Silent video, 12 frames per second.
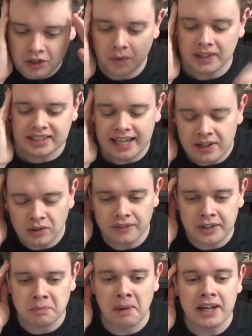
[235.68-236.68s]
do I take all
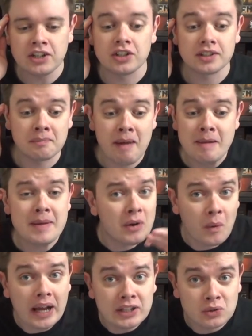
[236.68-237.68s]
of these patients and maybe I
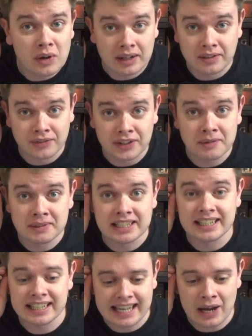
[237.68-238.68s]
wait around for them
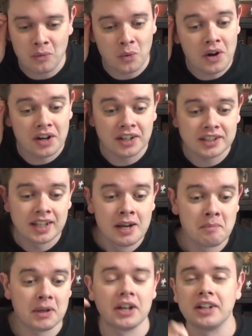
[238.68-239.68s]
to get worse
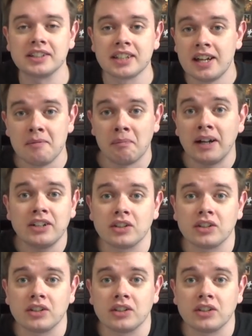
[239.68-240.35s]
because my